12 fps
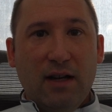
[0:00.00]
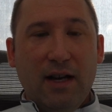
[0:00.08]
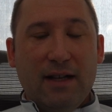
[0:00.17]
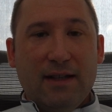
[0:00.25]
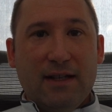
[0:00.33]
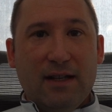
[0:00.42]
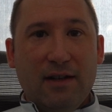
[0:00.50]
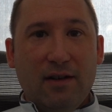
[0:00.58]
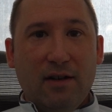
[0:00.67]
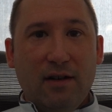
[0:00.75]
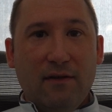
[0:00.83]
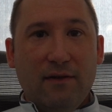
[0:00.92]
at the end
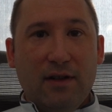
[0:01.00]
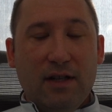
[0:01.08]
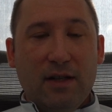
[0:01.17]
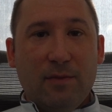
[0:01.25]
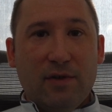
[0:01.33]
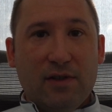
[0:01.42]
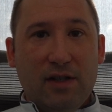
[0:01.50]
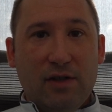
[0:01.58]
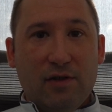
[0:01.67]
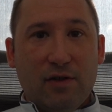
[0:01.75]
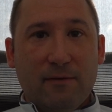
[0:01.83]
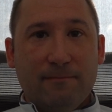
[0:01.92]
of the
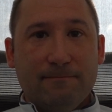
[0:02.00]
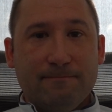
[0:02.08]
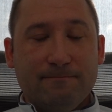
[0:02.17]
procedure.